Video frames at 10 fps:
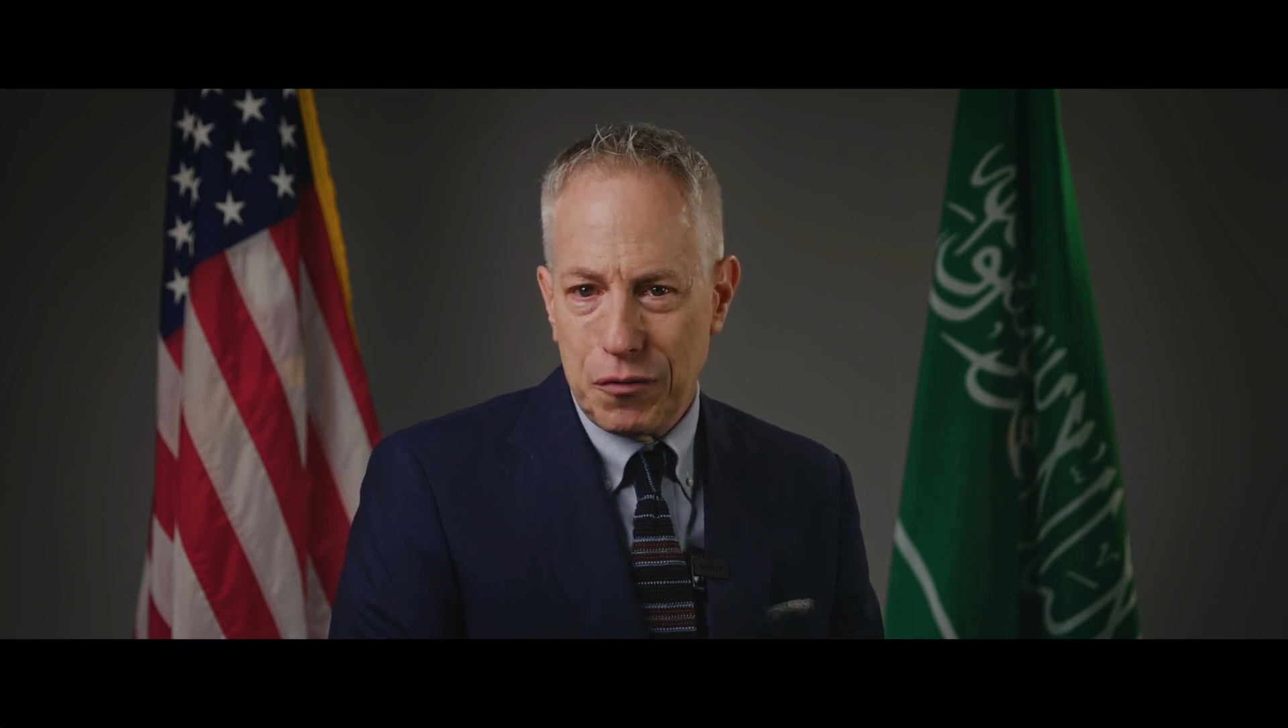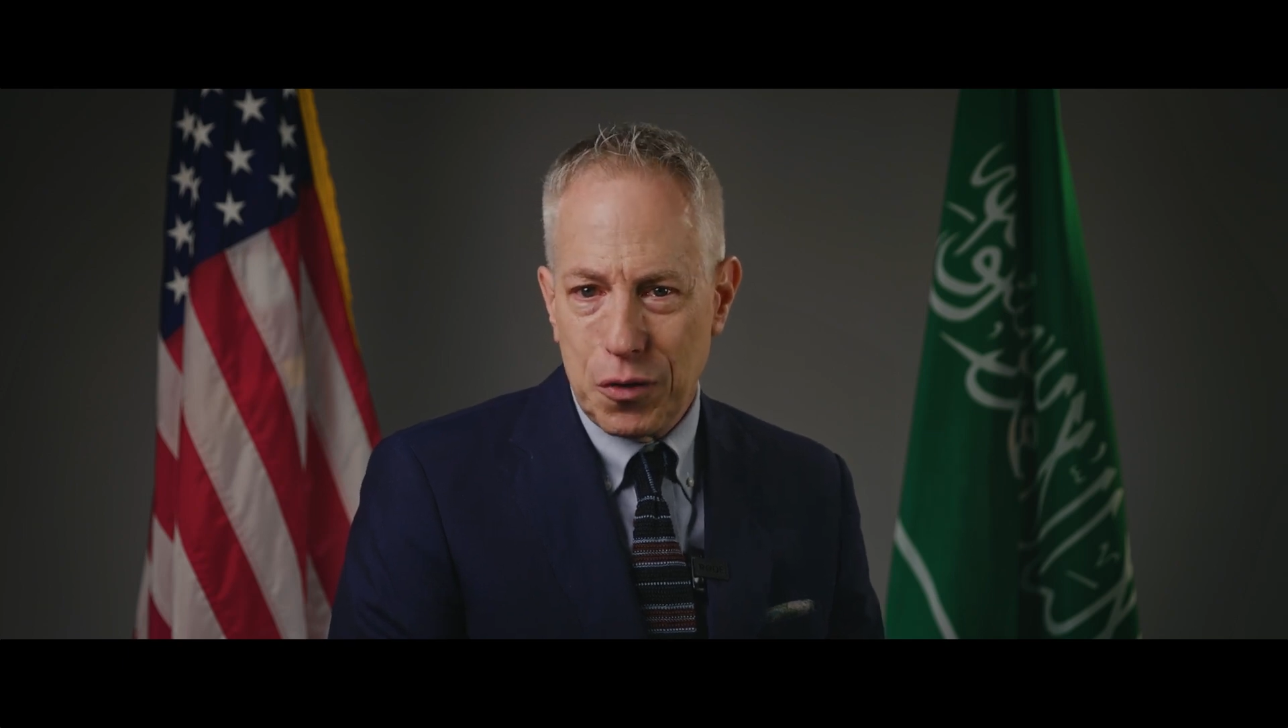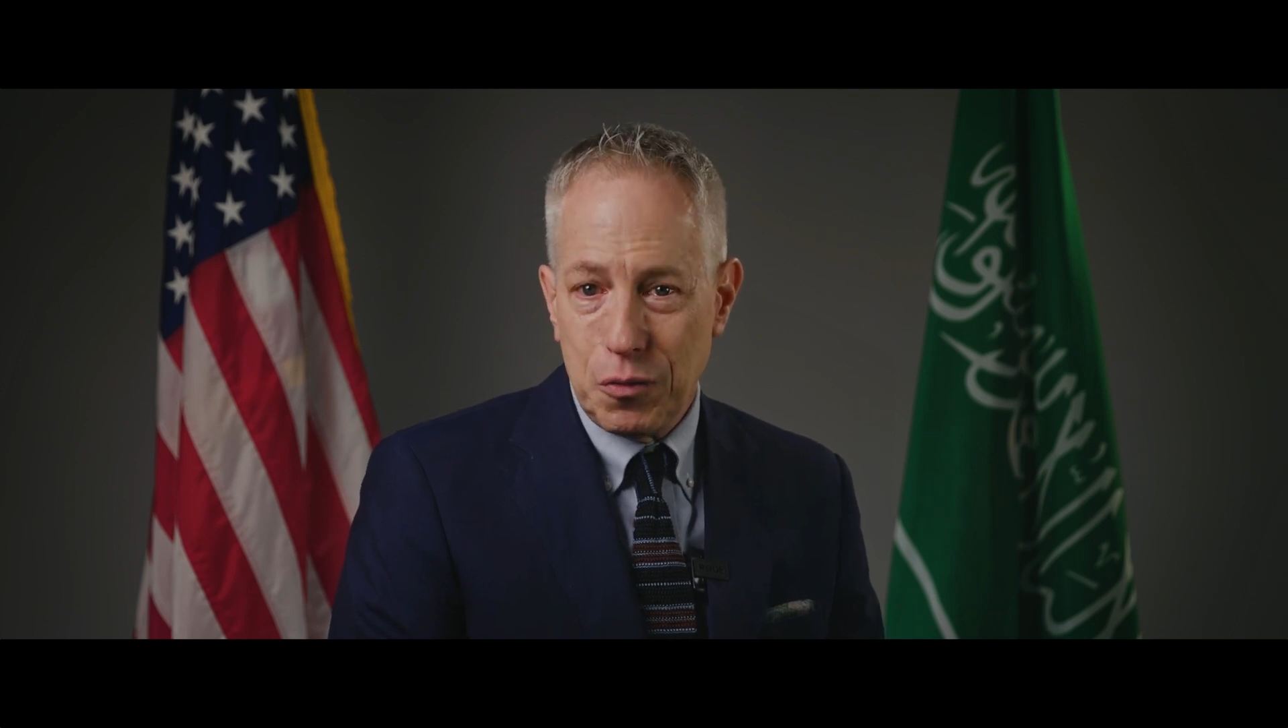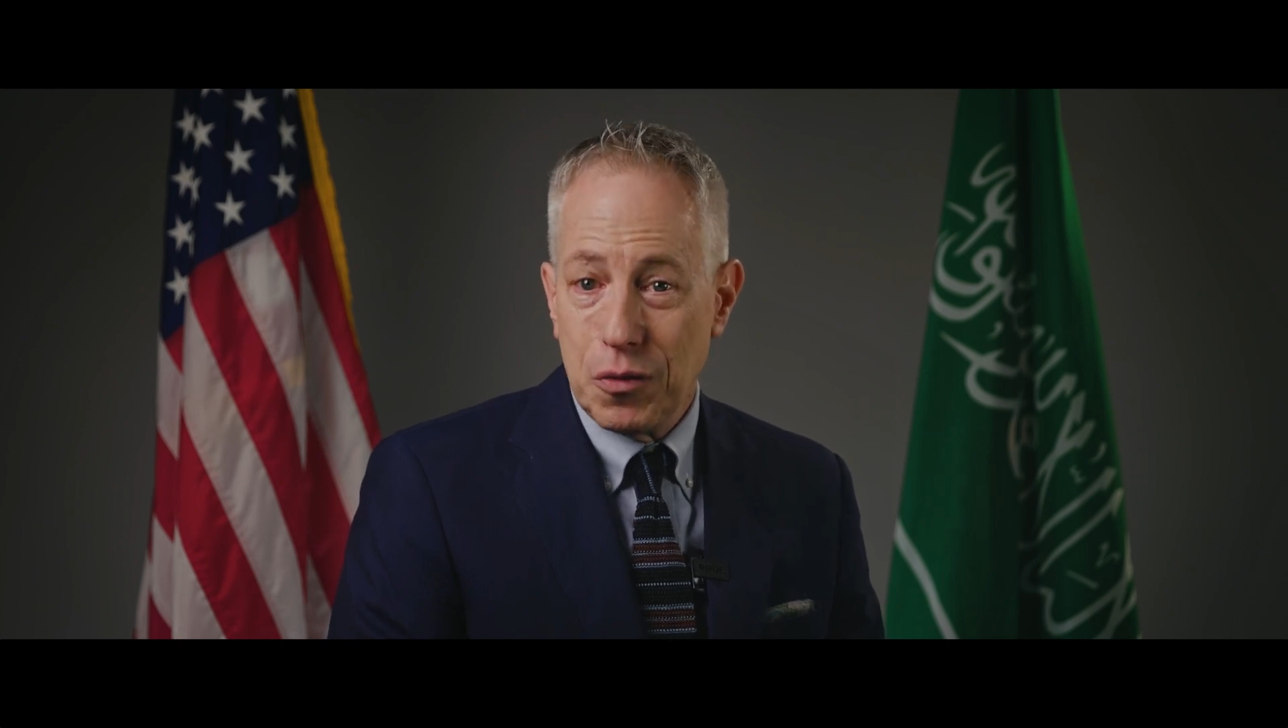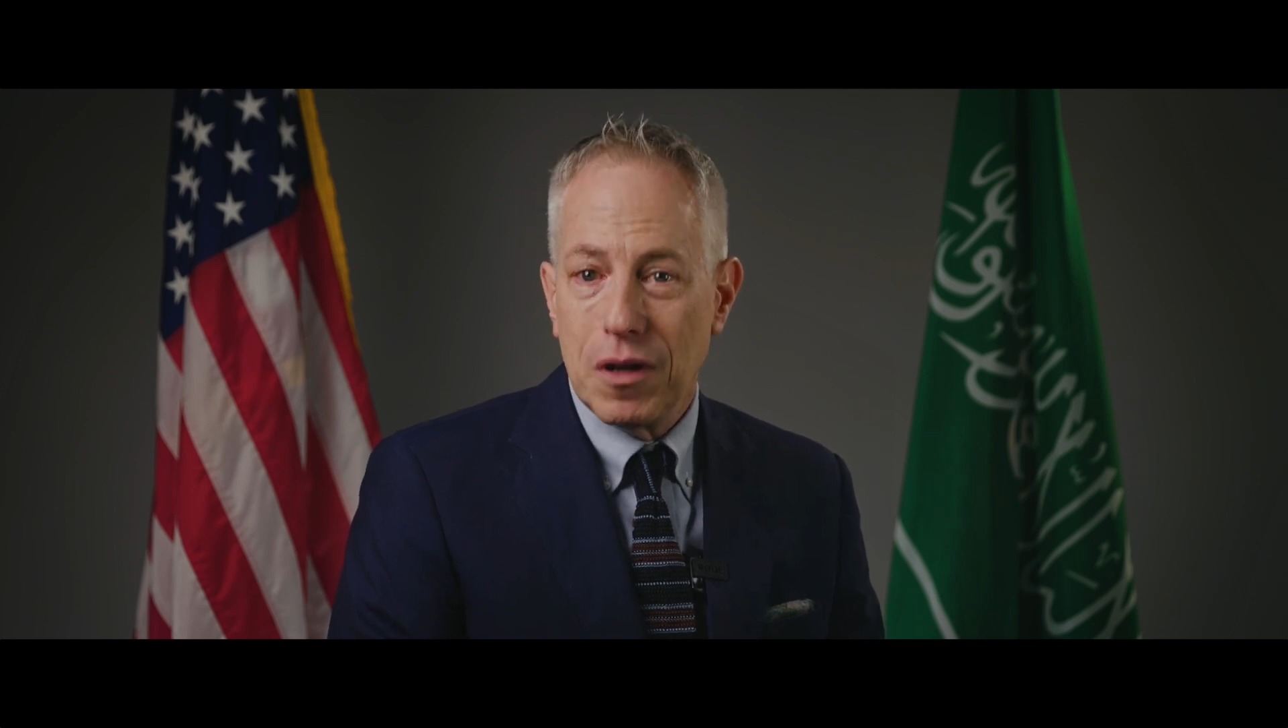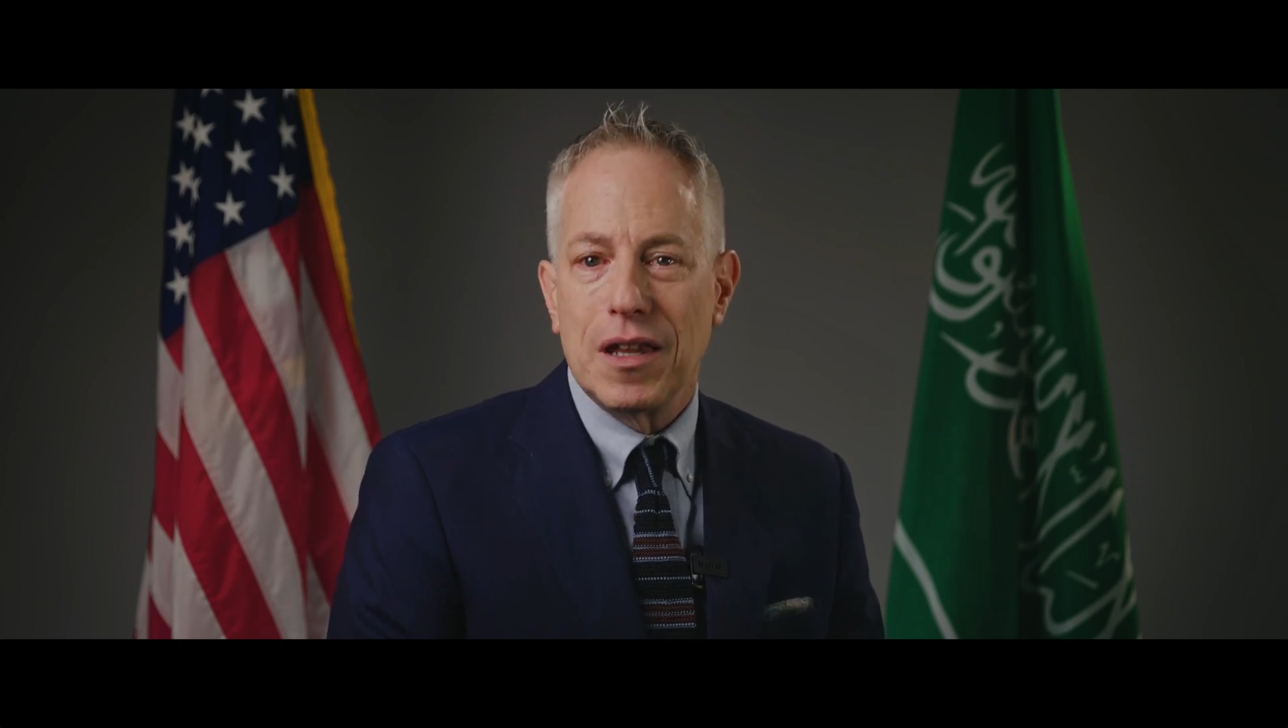of you,